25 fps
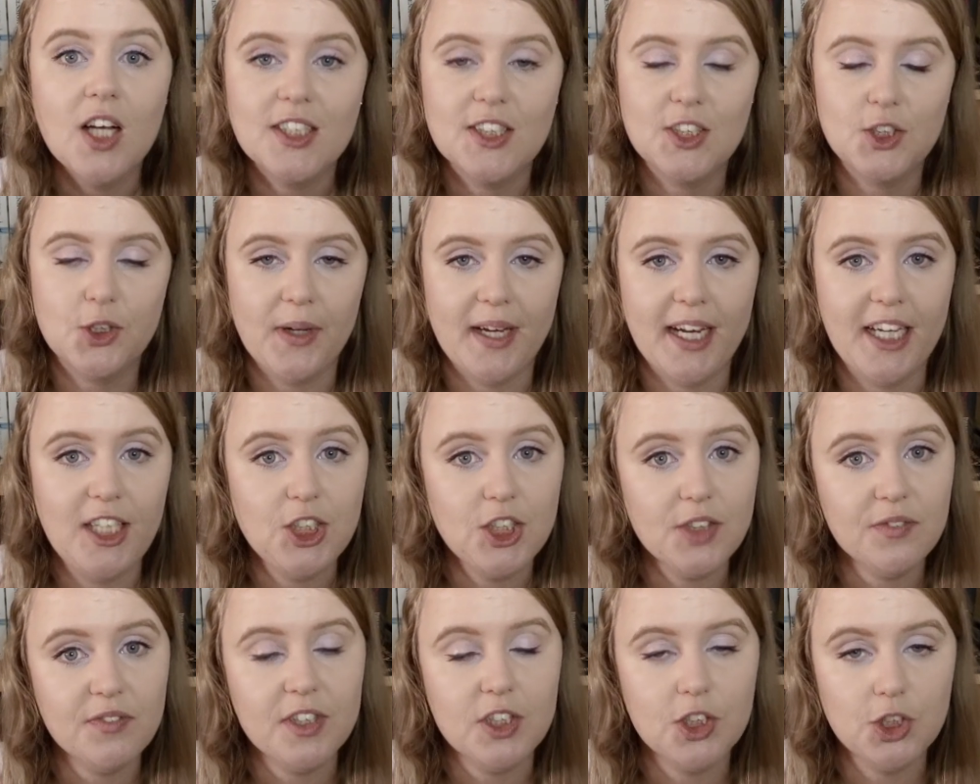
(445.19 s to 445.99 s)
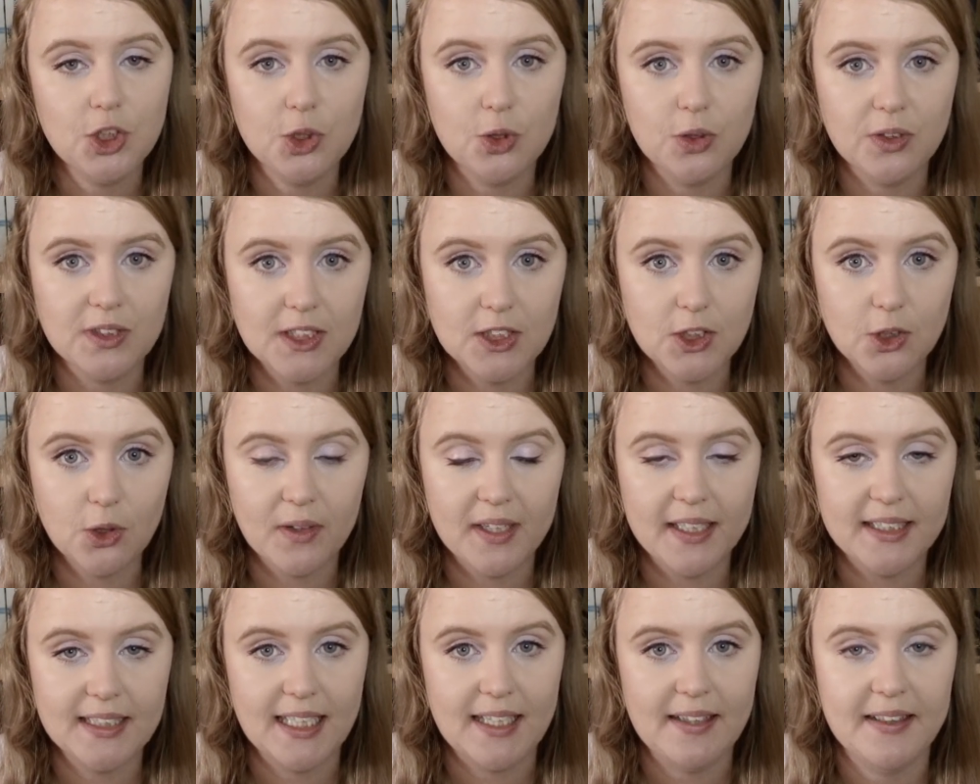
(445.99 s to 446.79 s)
So each of the short
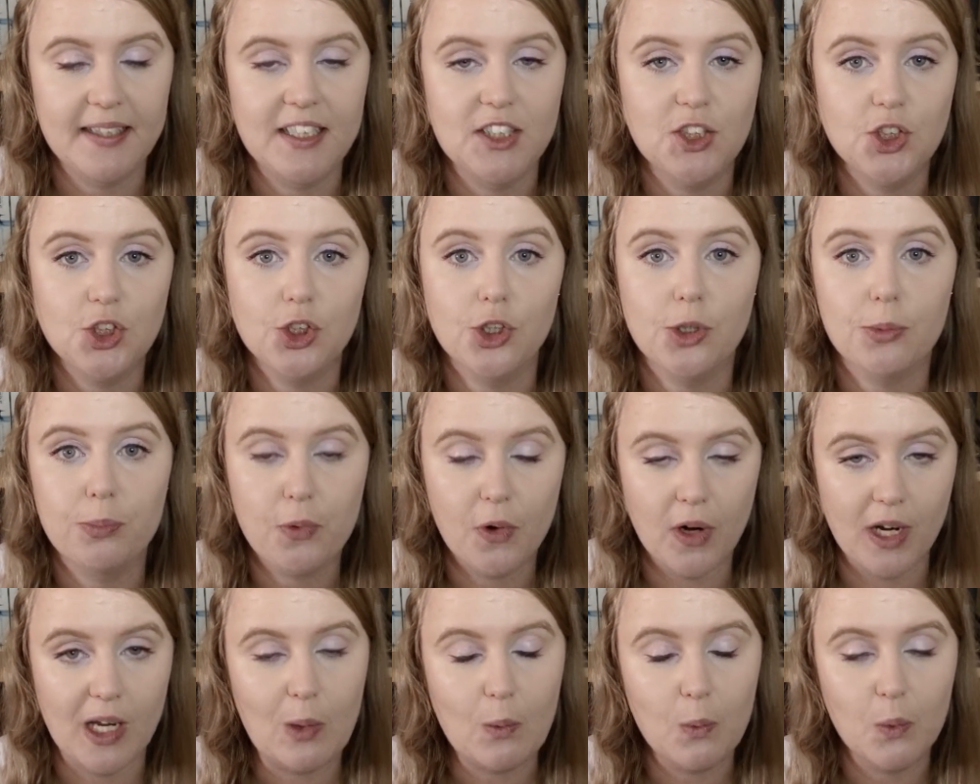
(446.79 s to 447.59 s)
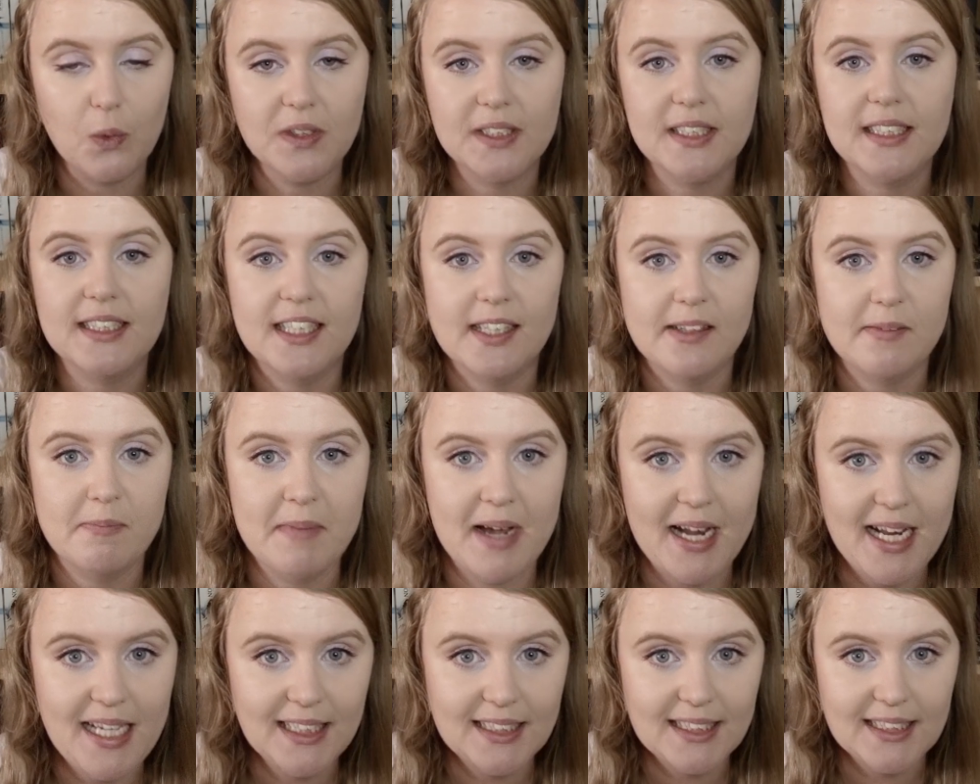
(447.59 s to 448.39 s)
stories in these 2 prequels to the
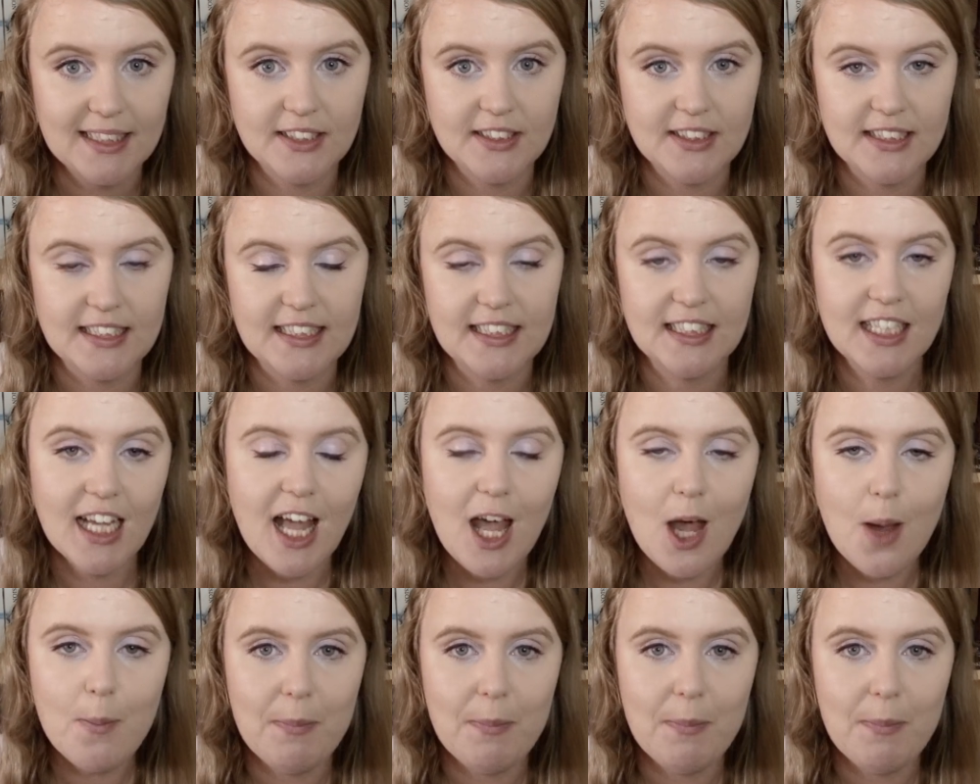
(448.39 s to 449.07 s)
main series